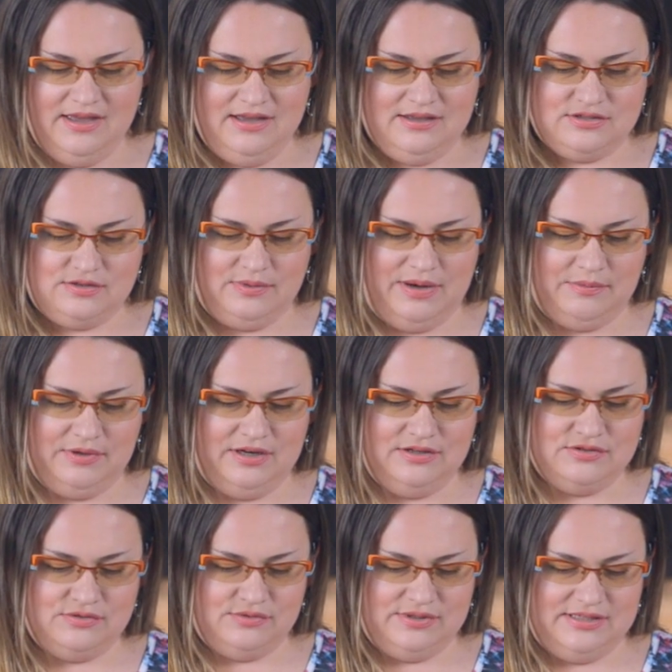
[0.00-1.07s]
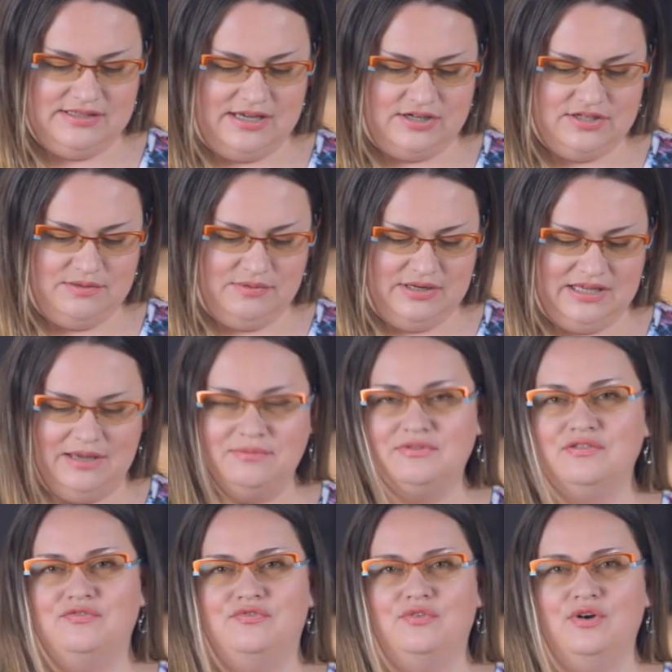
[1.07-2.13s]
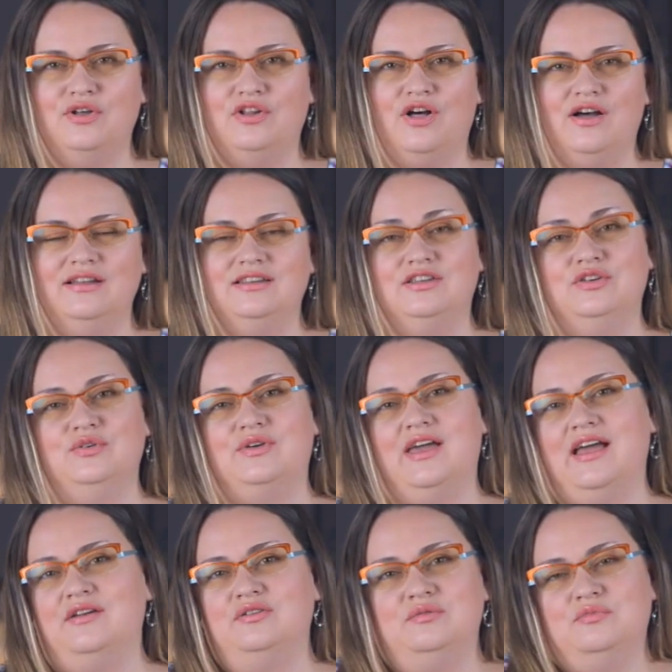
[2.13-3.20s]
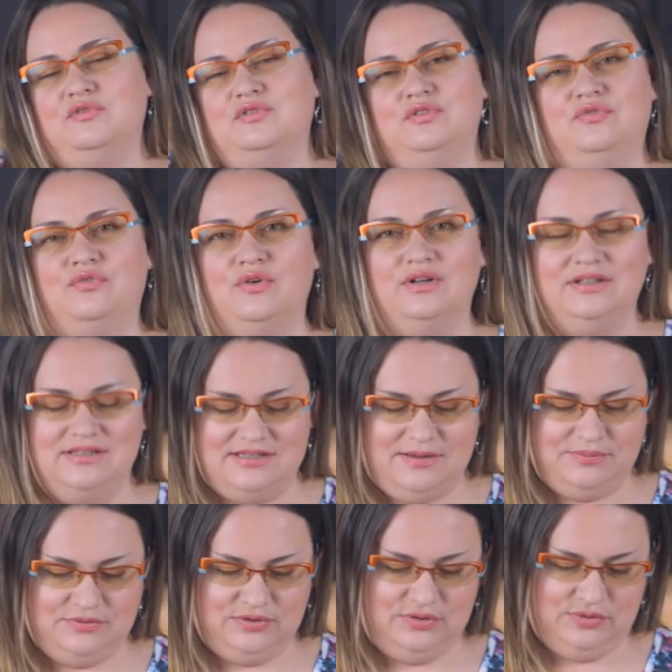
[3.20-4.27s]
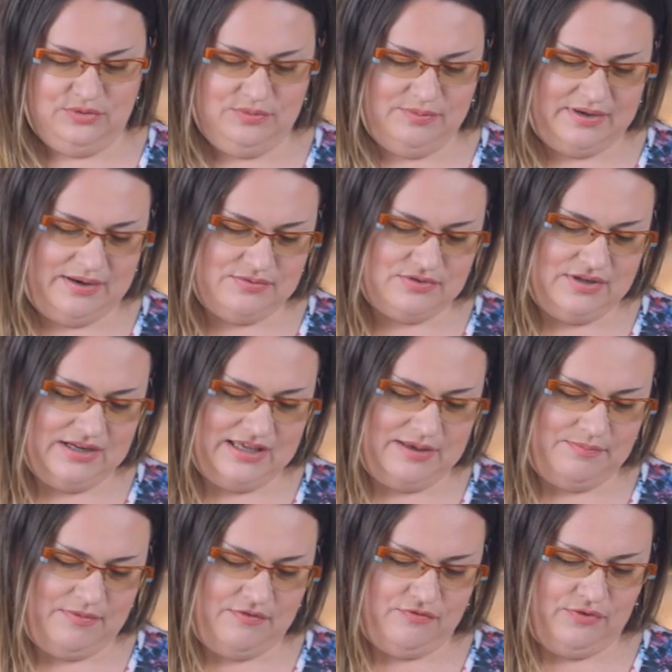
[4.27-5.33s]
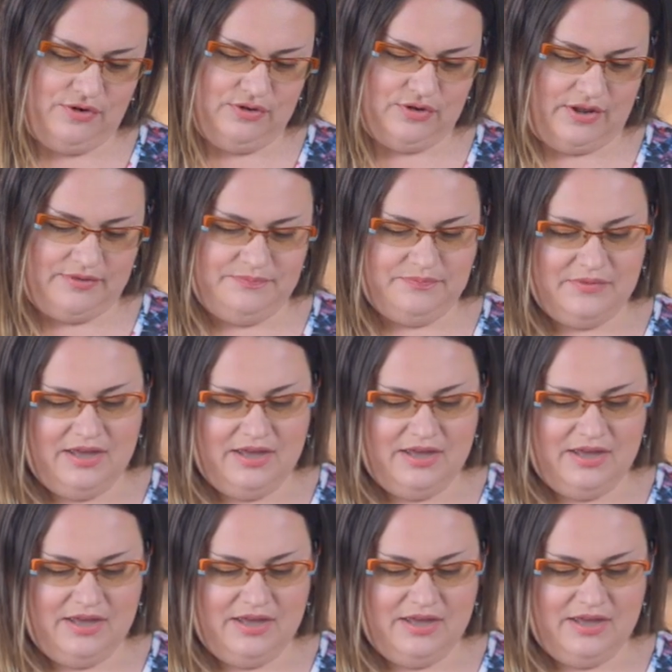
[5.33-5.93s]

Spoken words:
So what I'm going to do is, actually I'm going to keep the foil on. You can remove the foil, it's up to you. But I'm just going to keep my foil on.